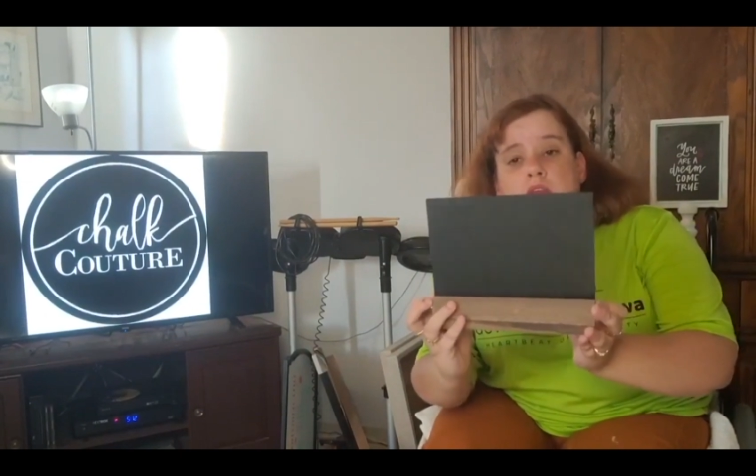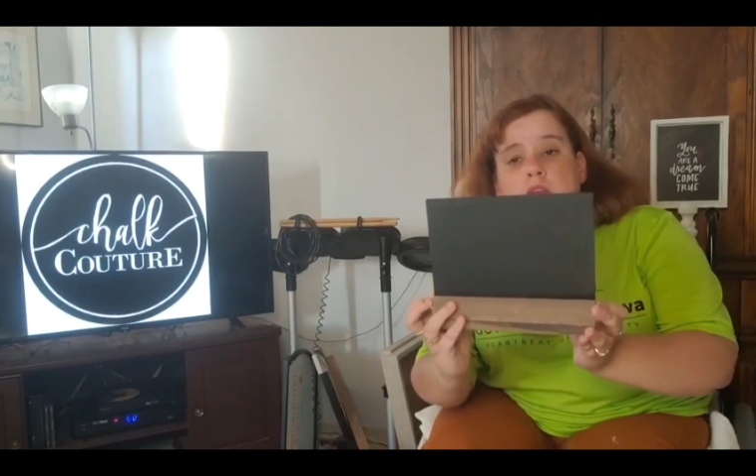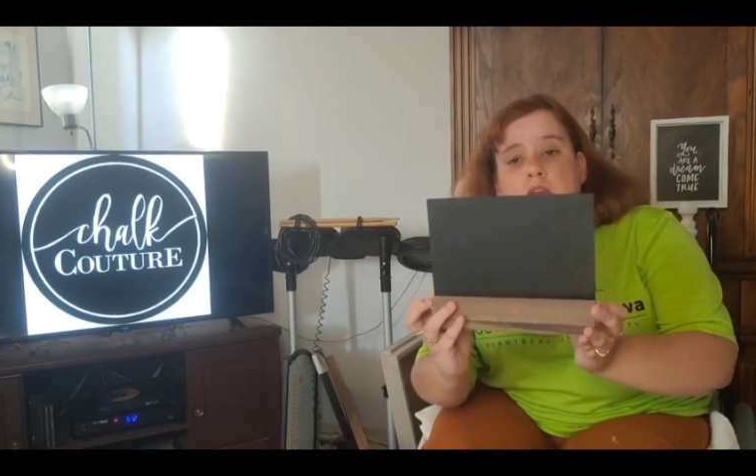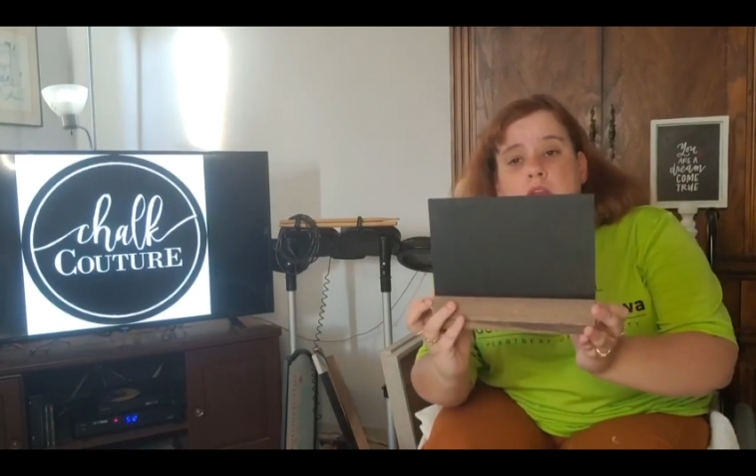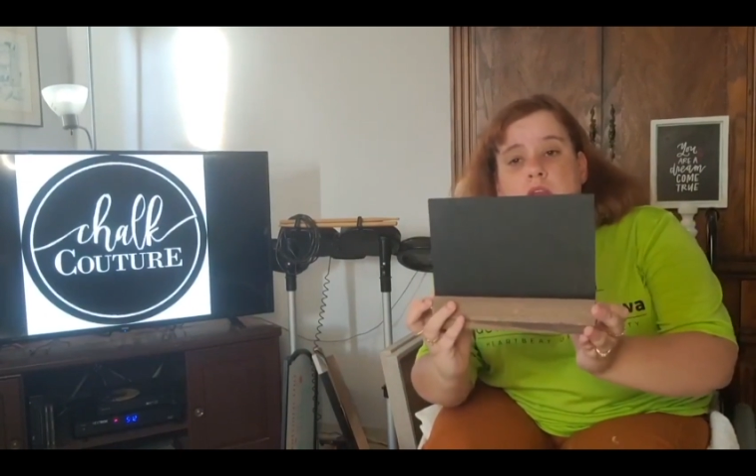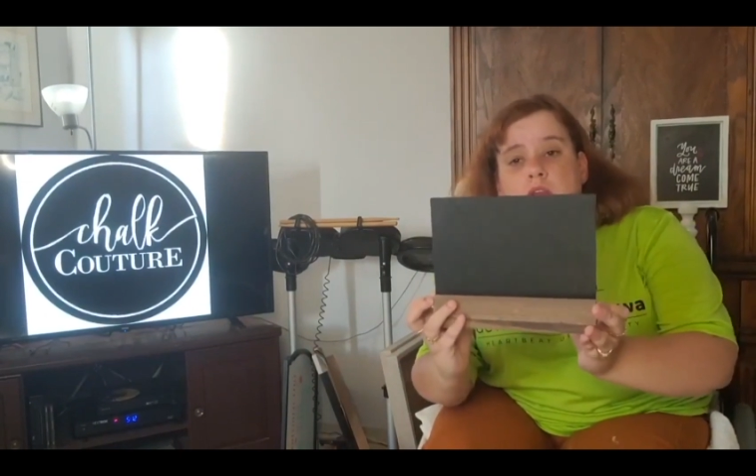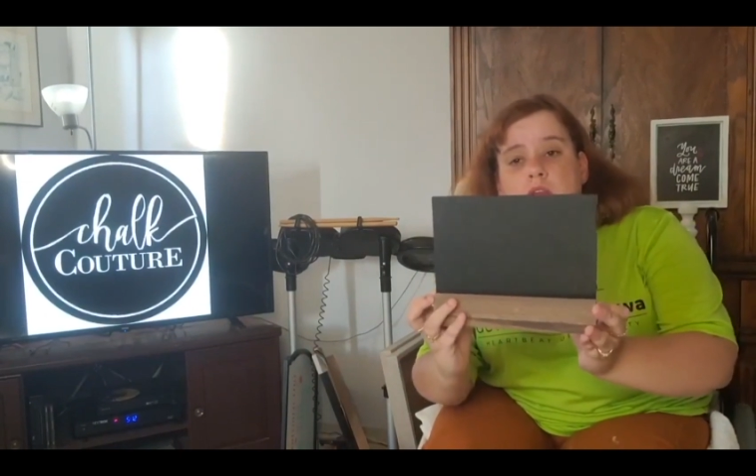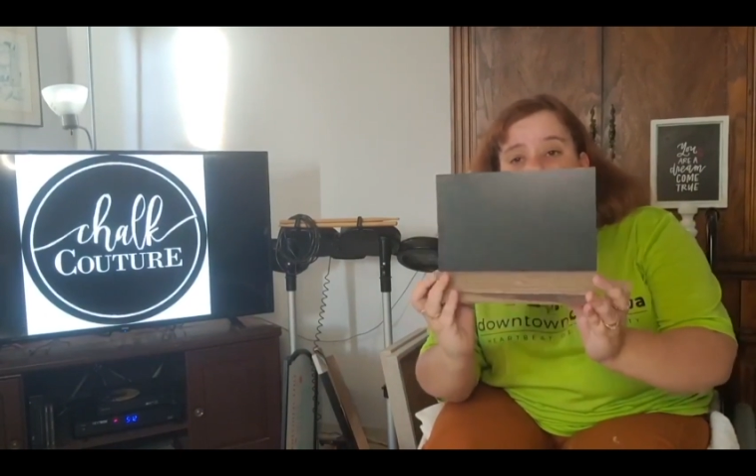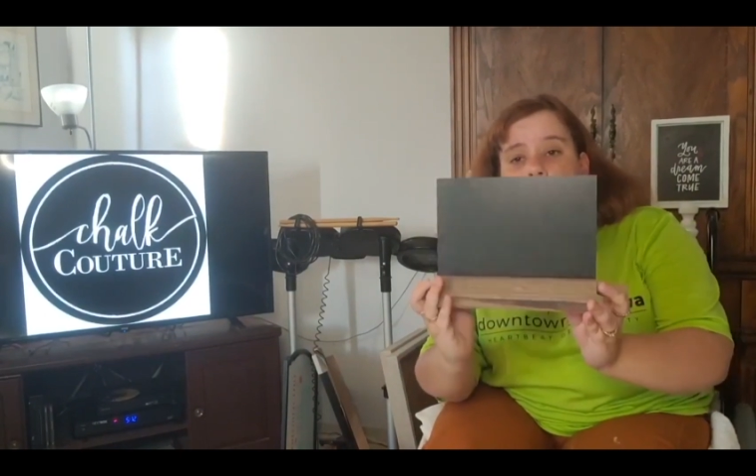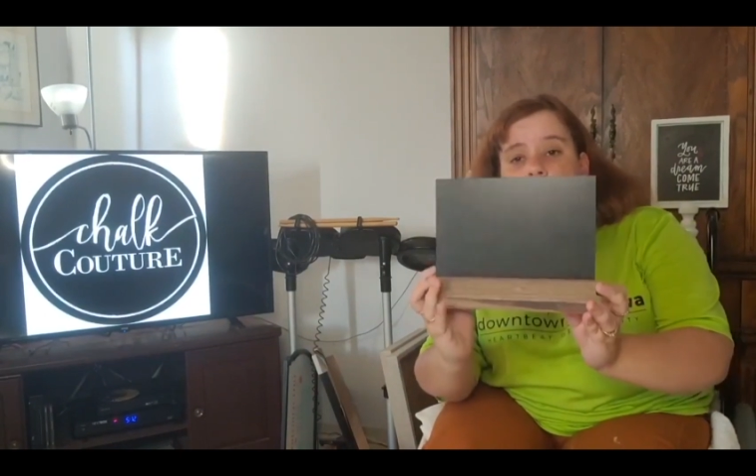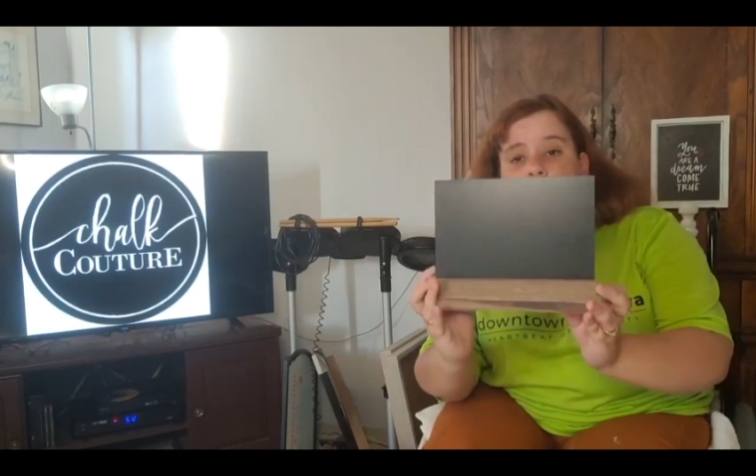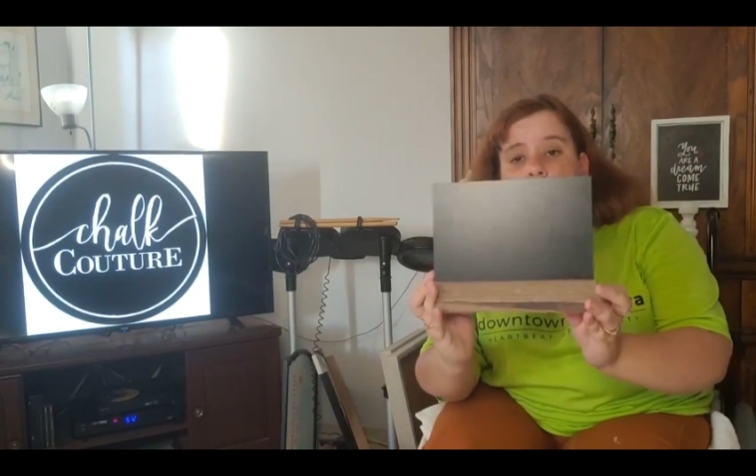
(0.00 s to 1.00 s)
Canadian
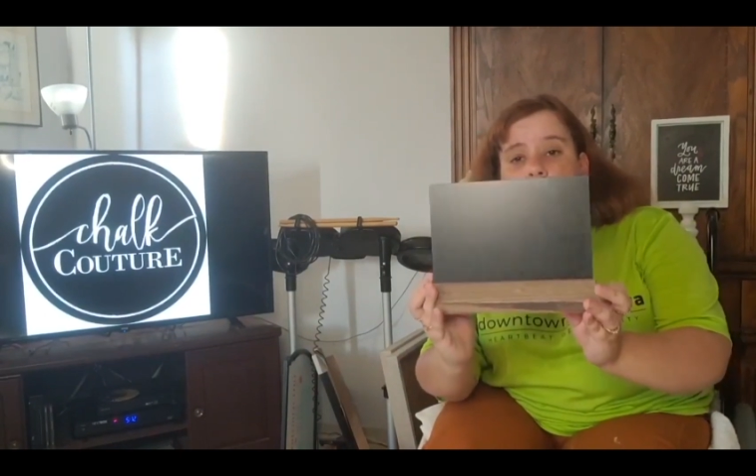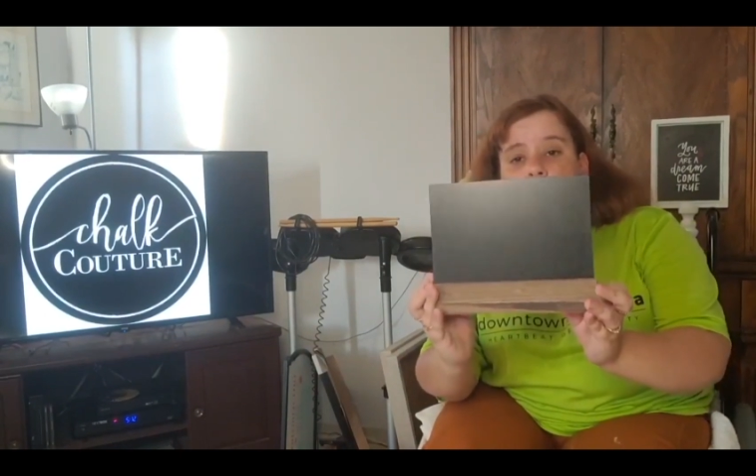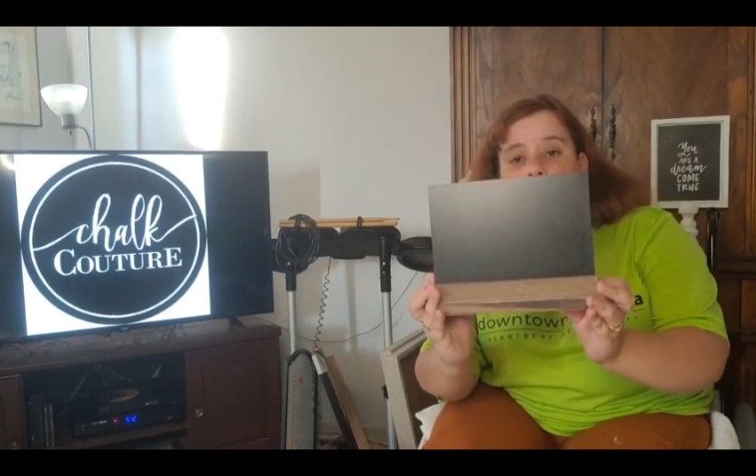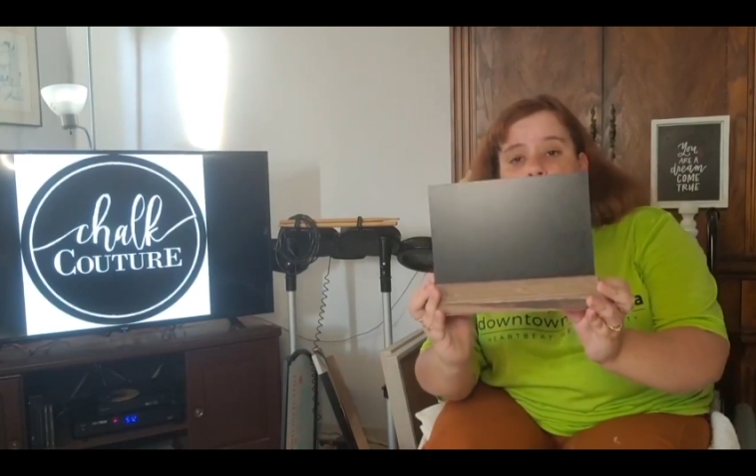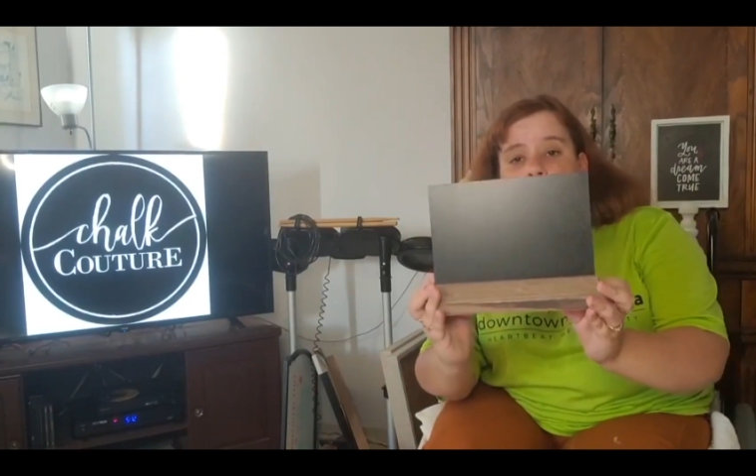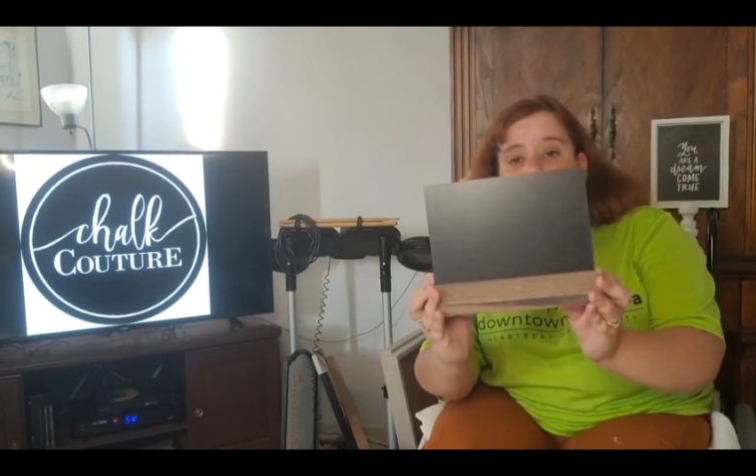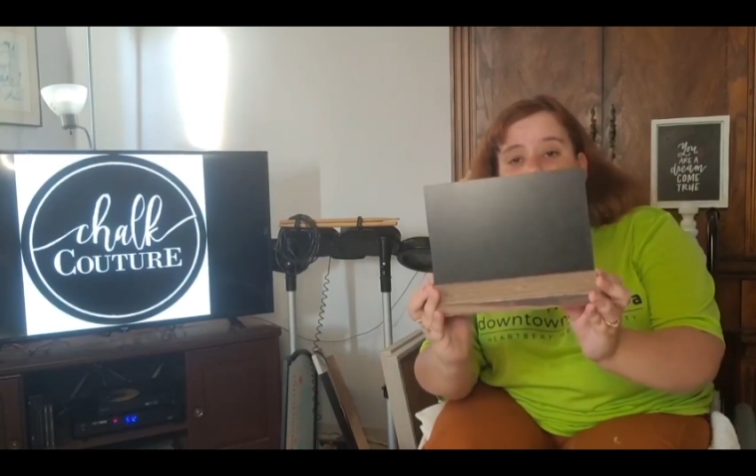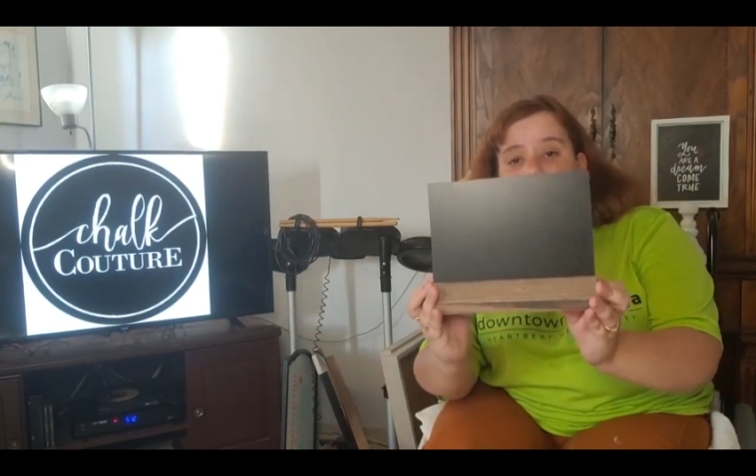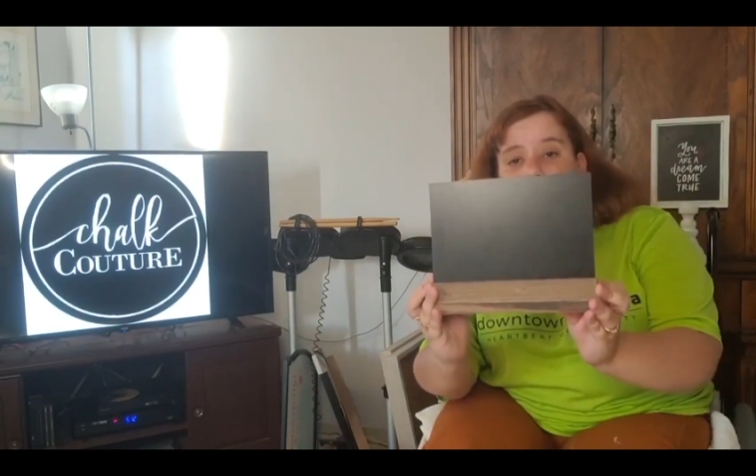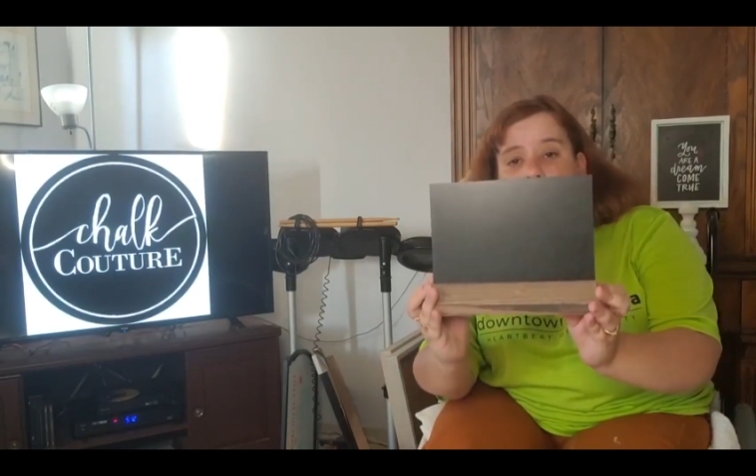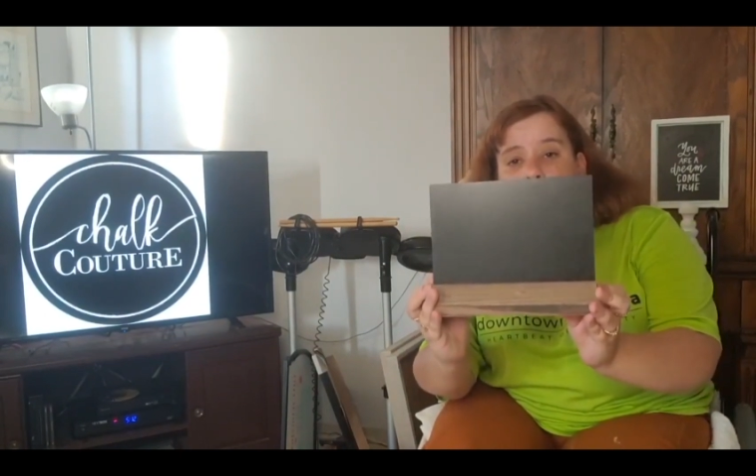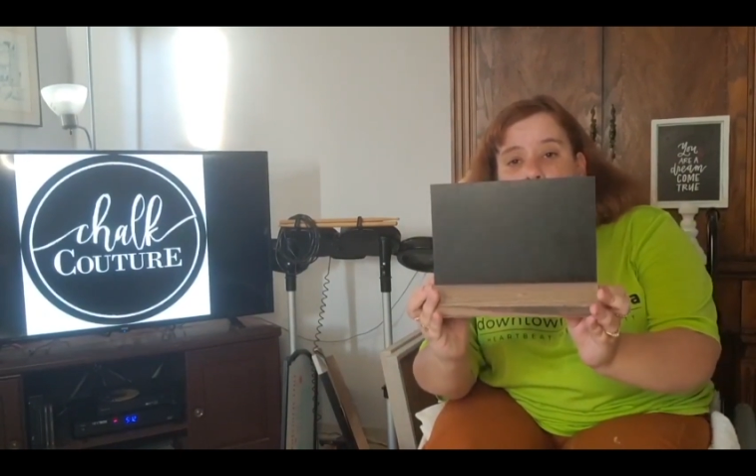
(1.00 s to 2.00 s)
site for the
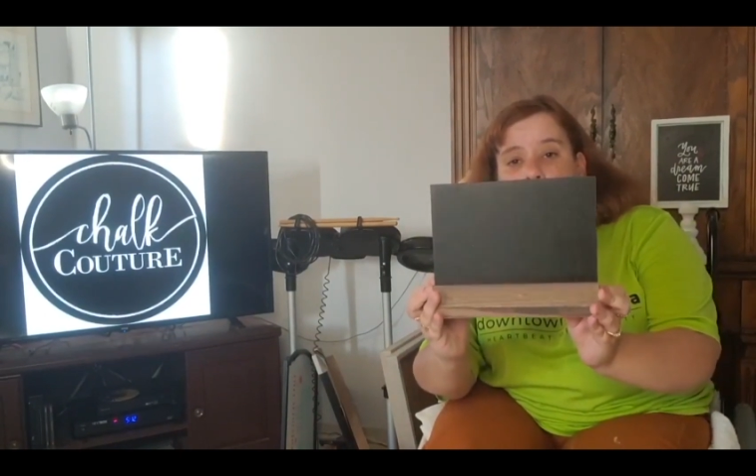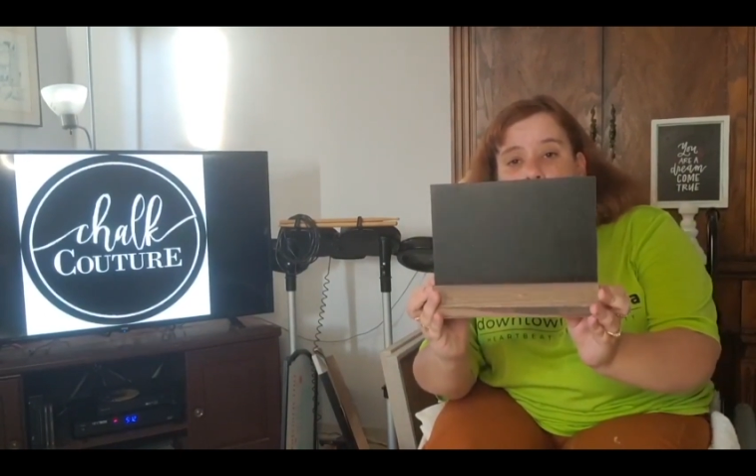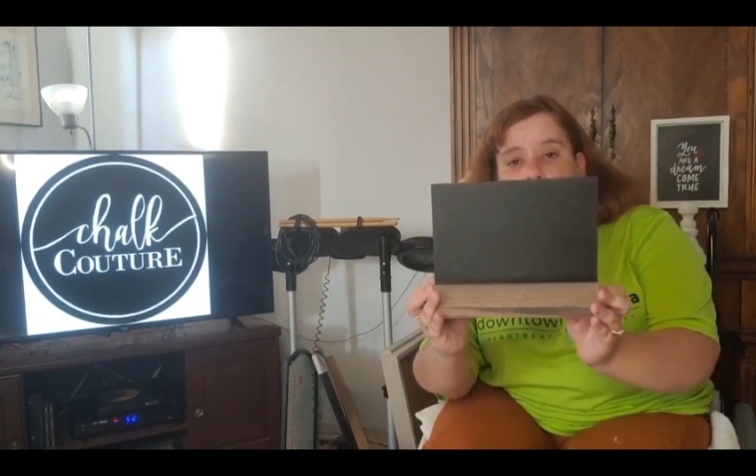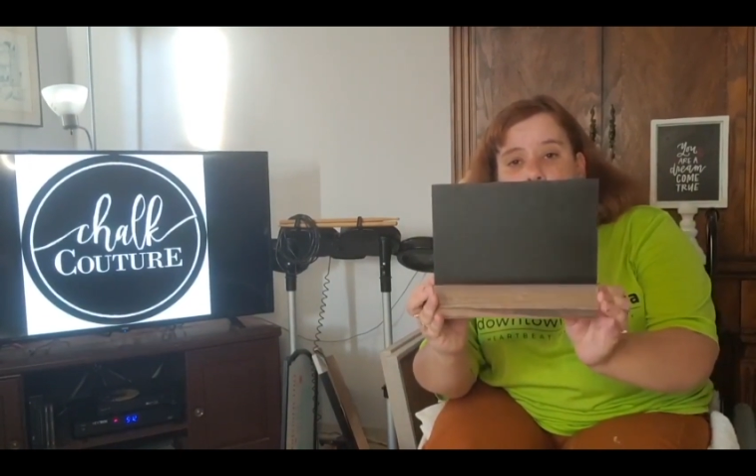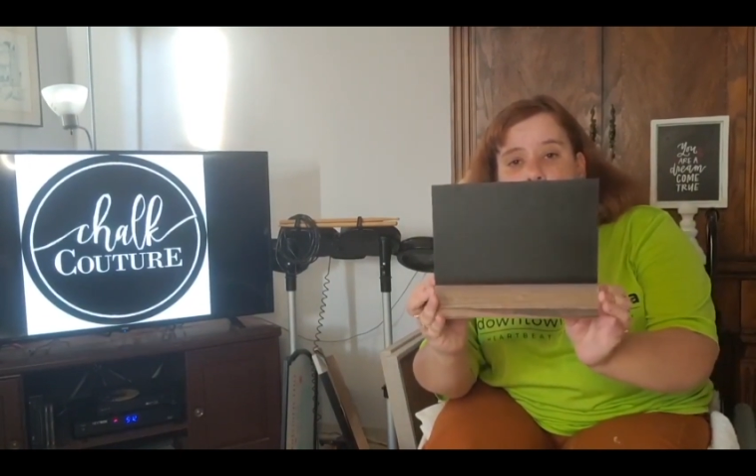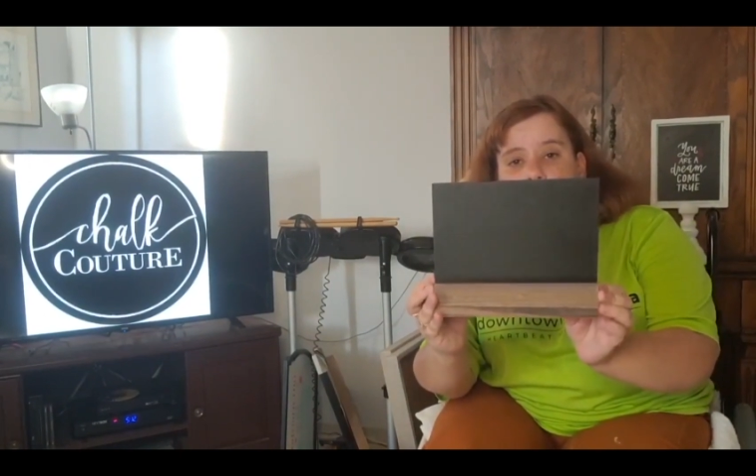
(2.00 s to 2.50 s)
actual chalk tour.